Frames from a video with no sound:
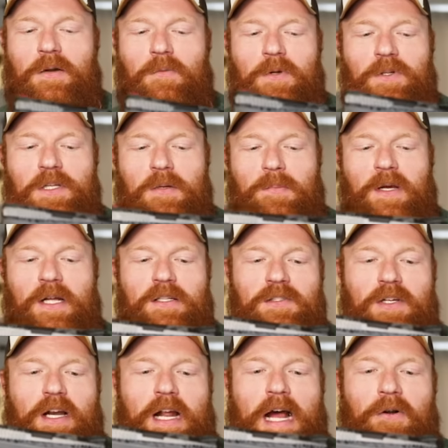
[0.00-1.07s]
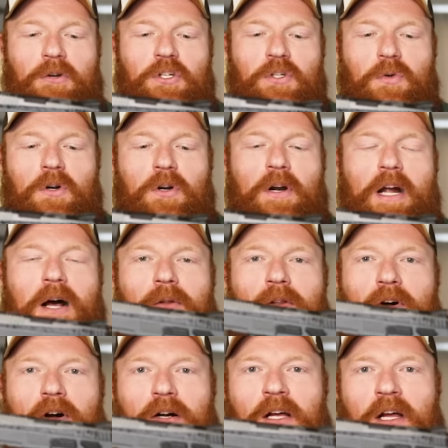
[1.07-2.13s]
It really depends on how short or how
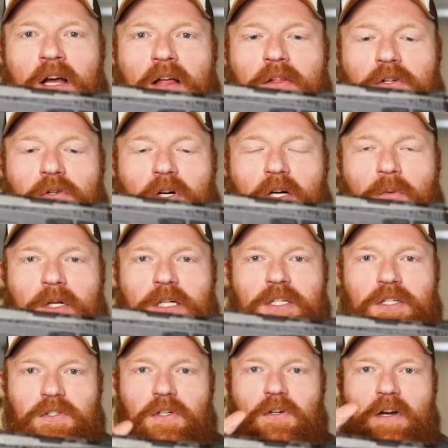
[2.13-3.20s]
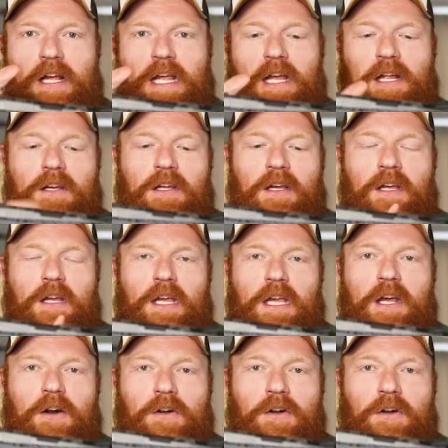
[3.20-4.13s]
long the trigger reach is on your hand, in